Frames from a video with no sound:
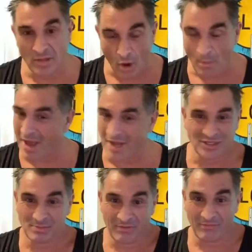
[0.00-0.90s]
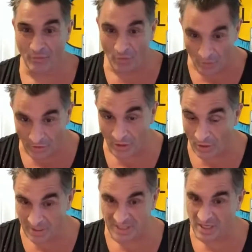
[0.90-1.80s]
even know about you before,
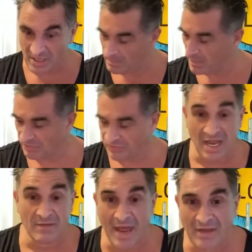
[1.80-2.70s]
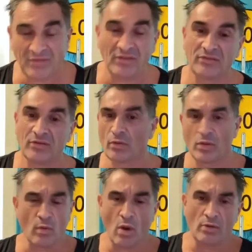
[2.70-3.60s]
because I didn't have access to
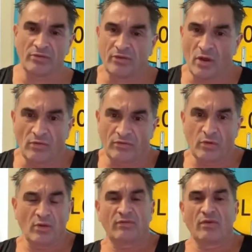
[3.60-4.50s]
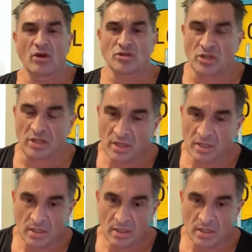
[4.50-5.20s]
the Rolling Stones US version.